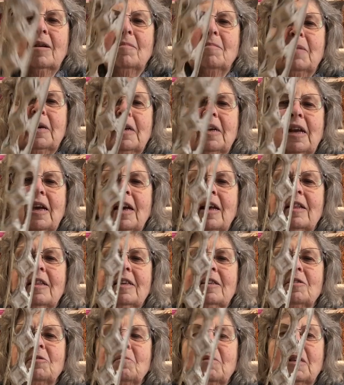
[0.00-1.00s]
but it had
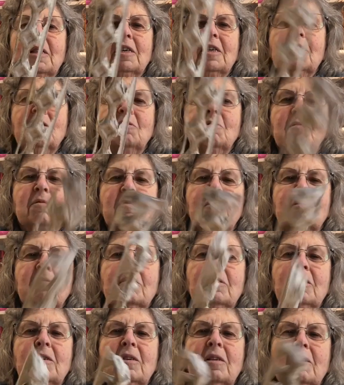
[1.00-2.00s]
these really cool
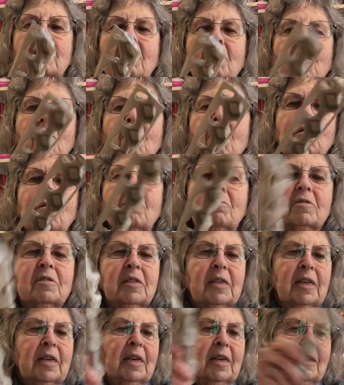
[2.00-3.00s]
holes
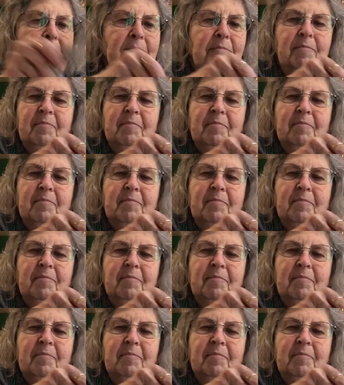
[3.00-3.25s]
in it.